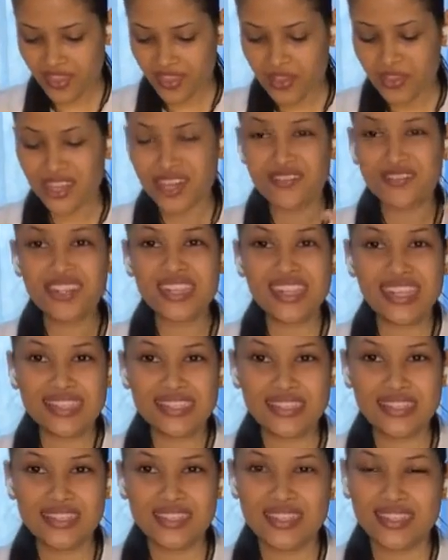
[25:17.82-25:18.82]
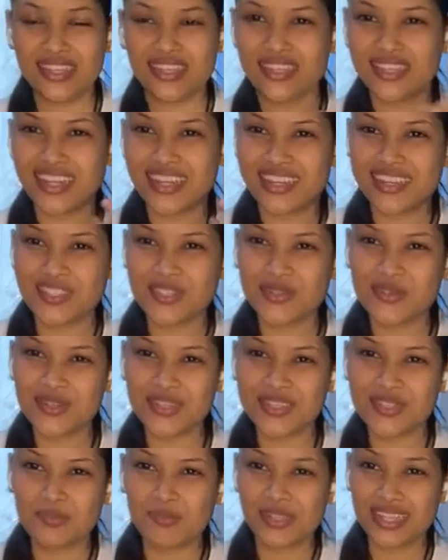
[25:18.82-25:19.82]
You have the lettuce, that nice
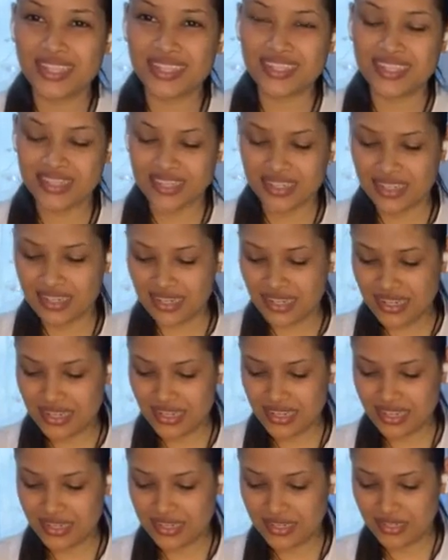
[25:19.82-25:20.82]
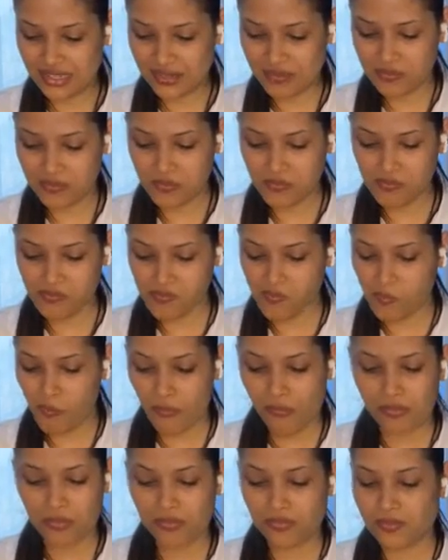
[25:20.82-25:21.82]
crisp lettuce in there, guys.
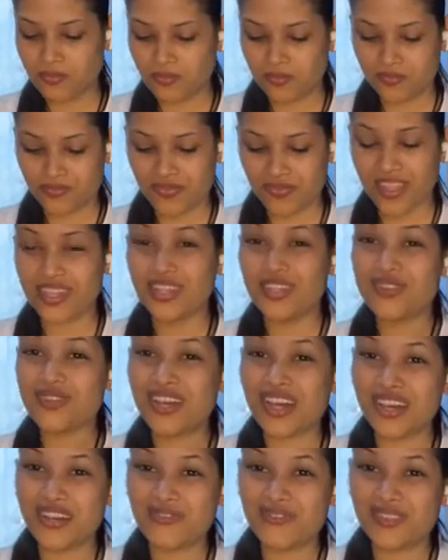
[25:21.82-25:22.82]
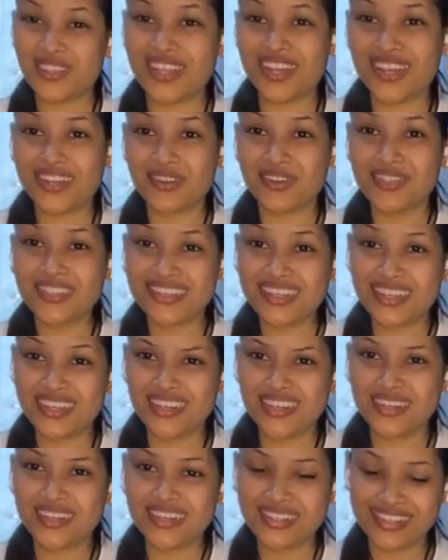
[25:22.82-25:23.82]
And then you have that
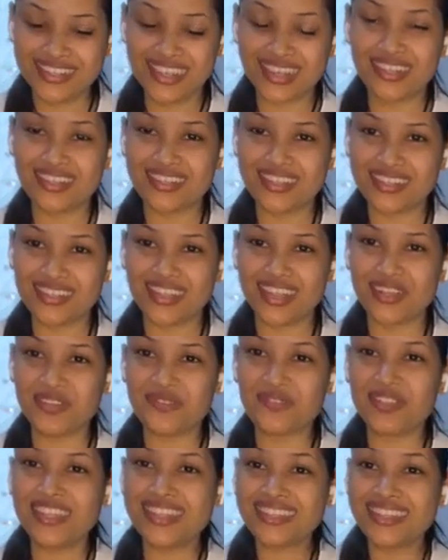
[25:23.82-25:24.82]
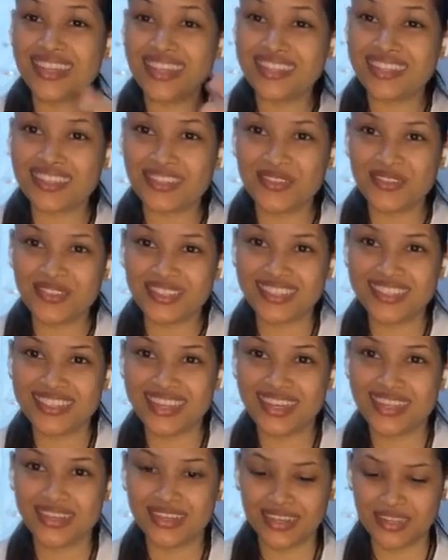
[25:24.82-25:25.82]
Ortega salsa that really ties it all
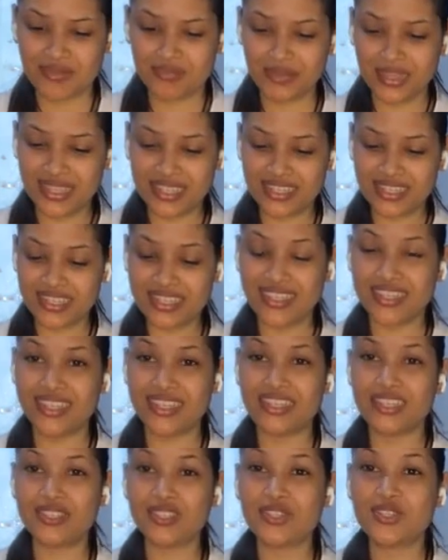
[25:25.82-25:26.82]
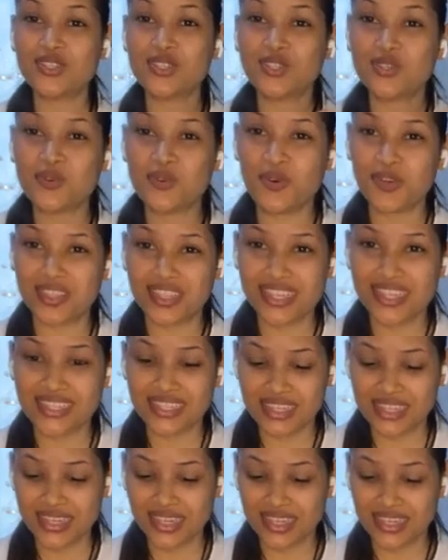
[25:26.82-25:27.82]
together and makes it taste so
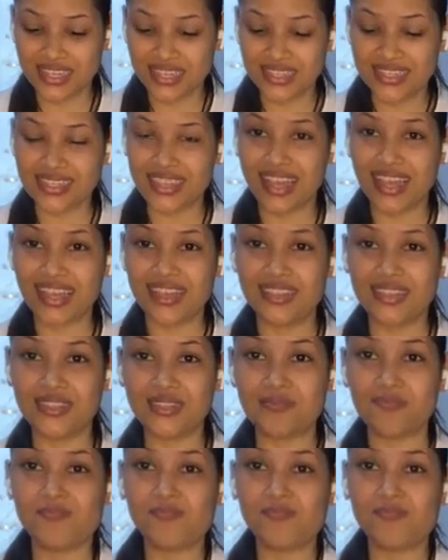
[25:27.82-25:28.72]
authentic, guys. And